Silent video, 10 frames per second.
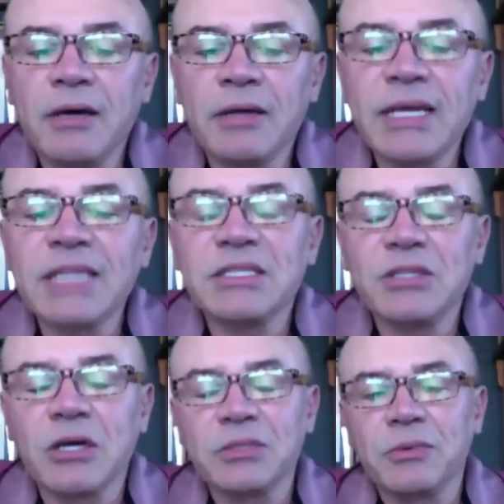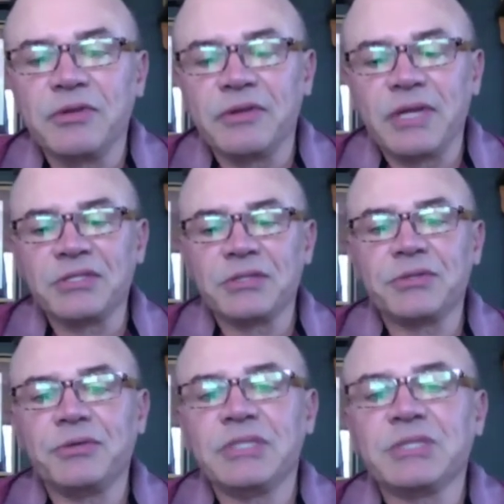tax deductible donations
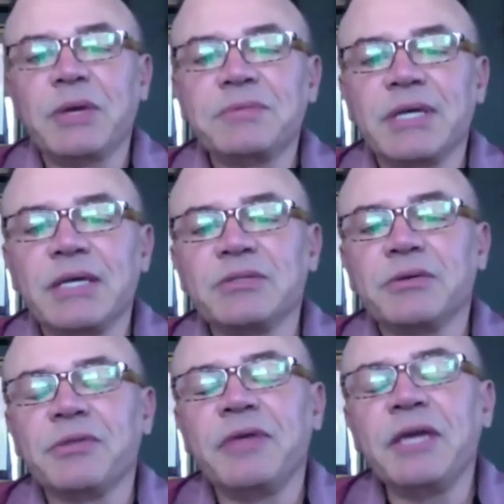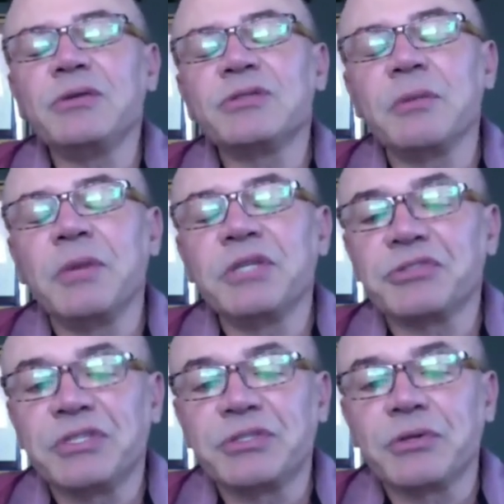through his website. So thank you so much,
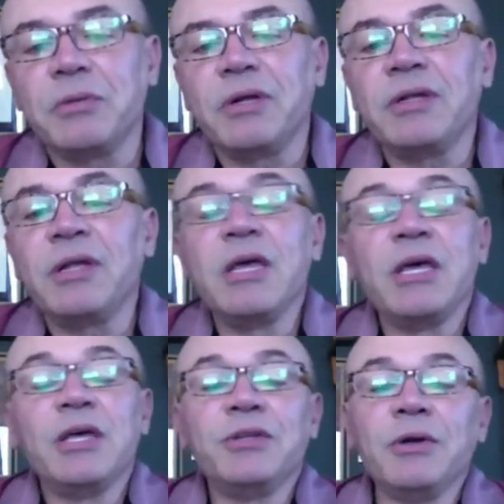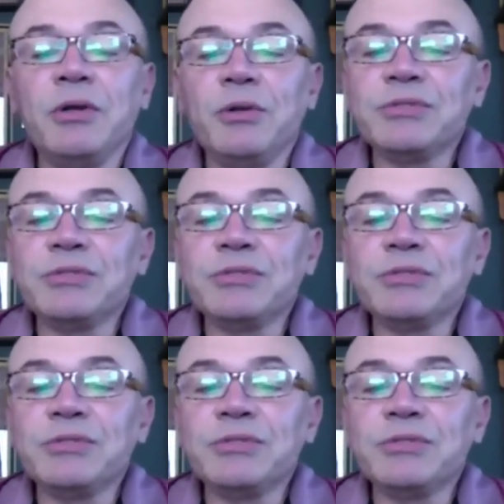Cristobal. Don't lose